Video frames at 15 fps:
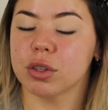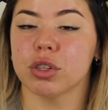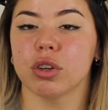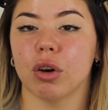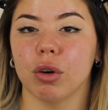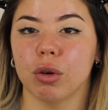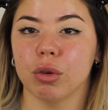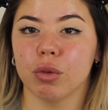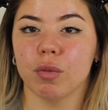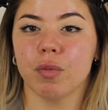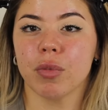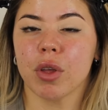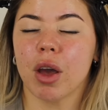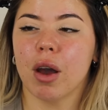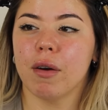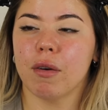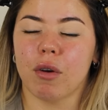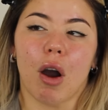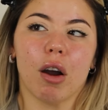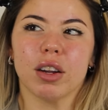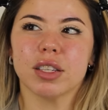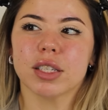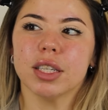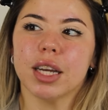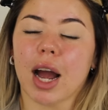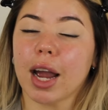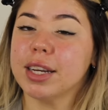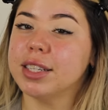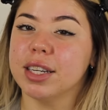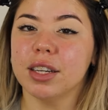So honestly,
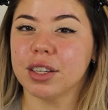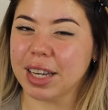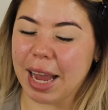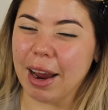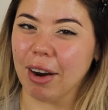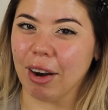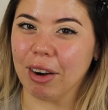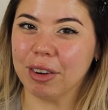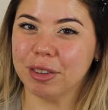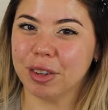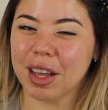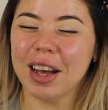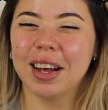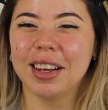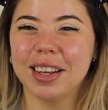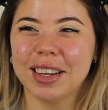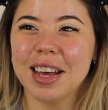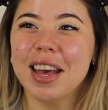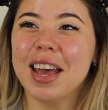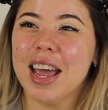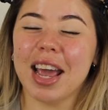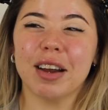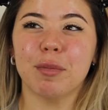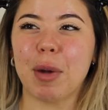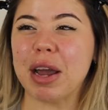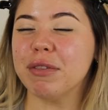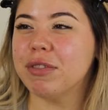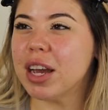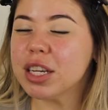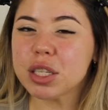I didn't care. And my
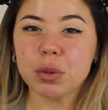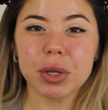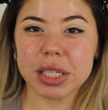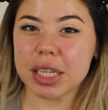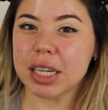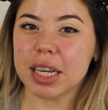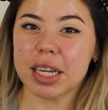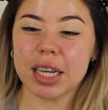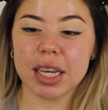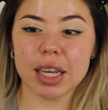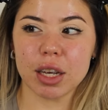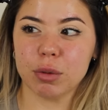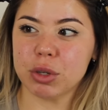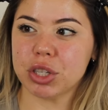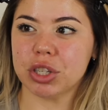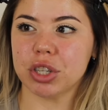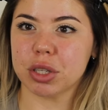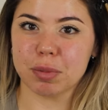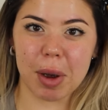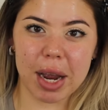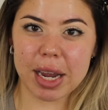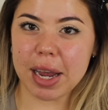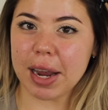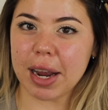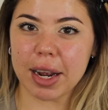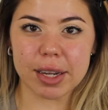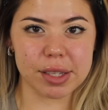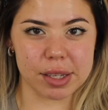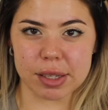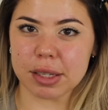face wasn't in it. It was just my
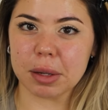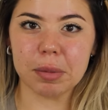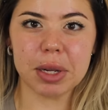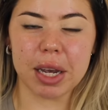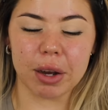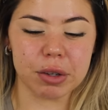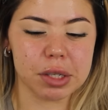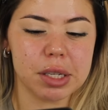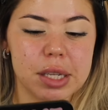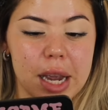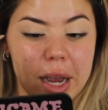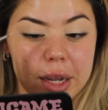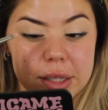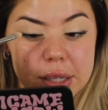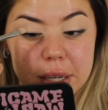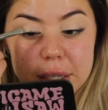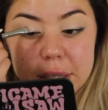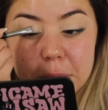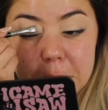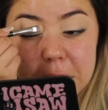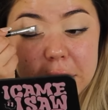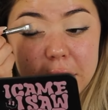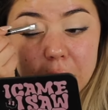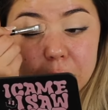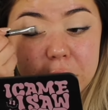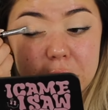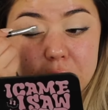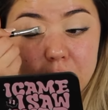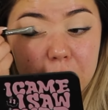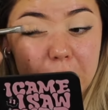hands and somebody else's hands. Like, to me, that
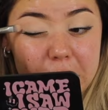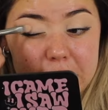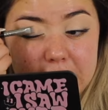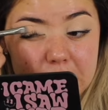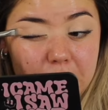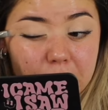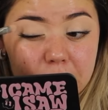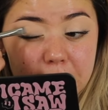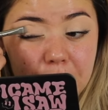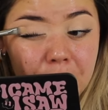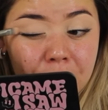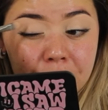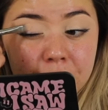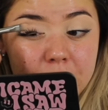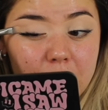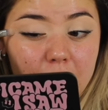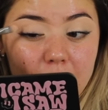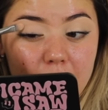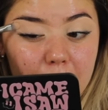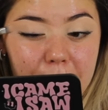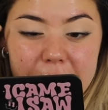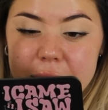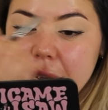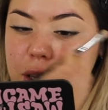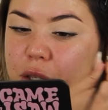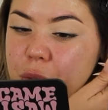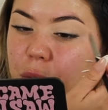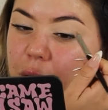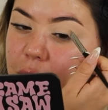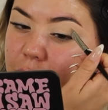was no big deal. And
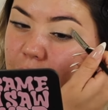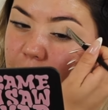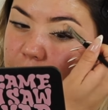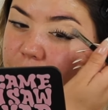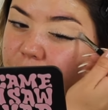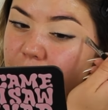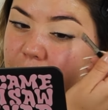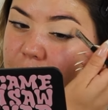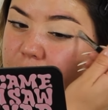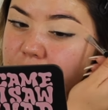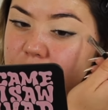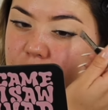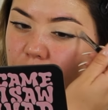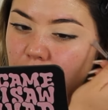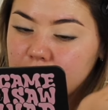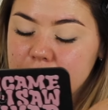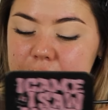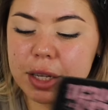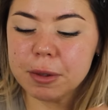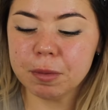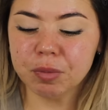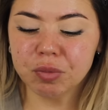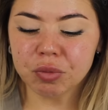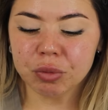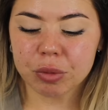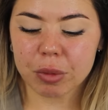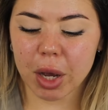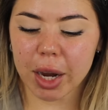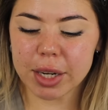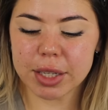that's where it kind of like started.
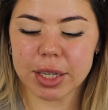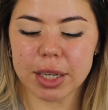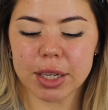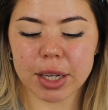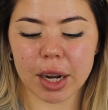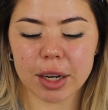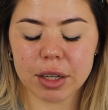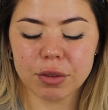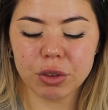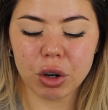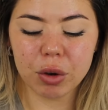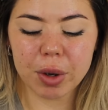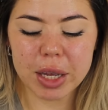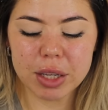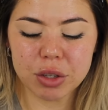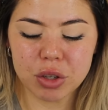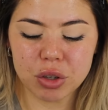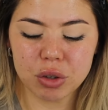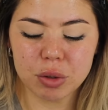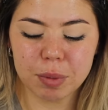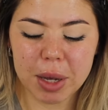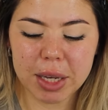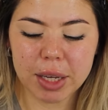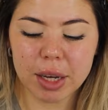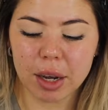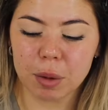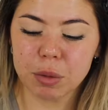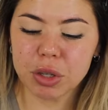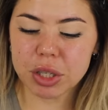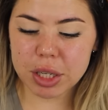I did kind of go into making,
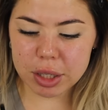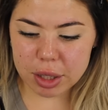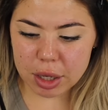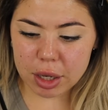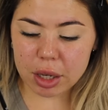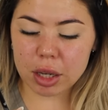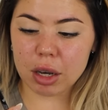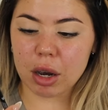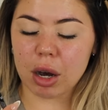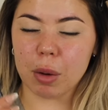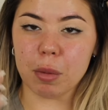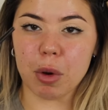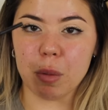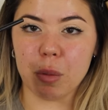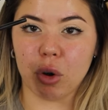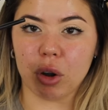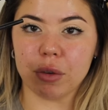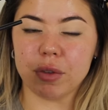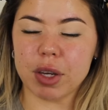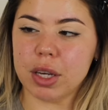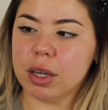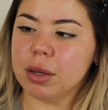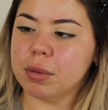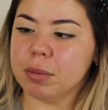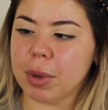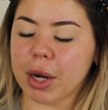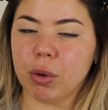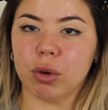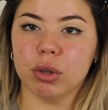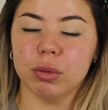I'm using the Morphe
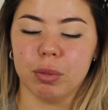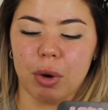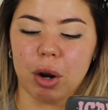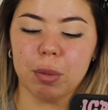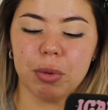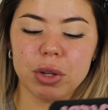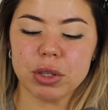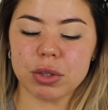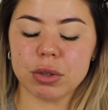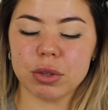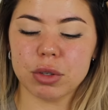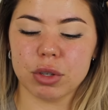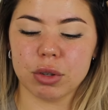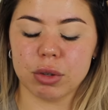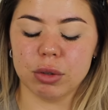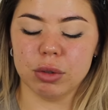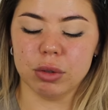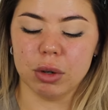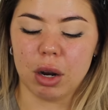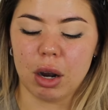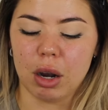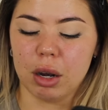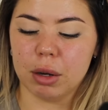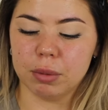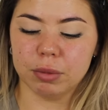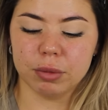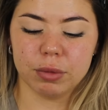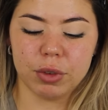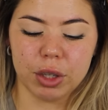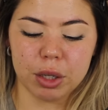Micro Brow Pencil to
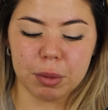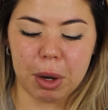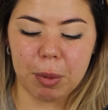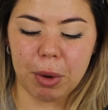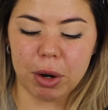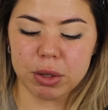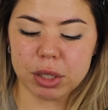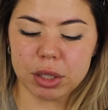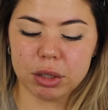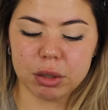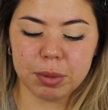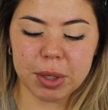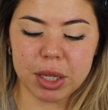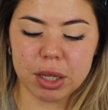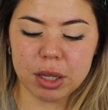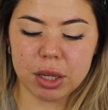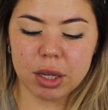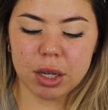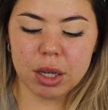fill in my brows a little bit.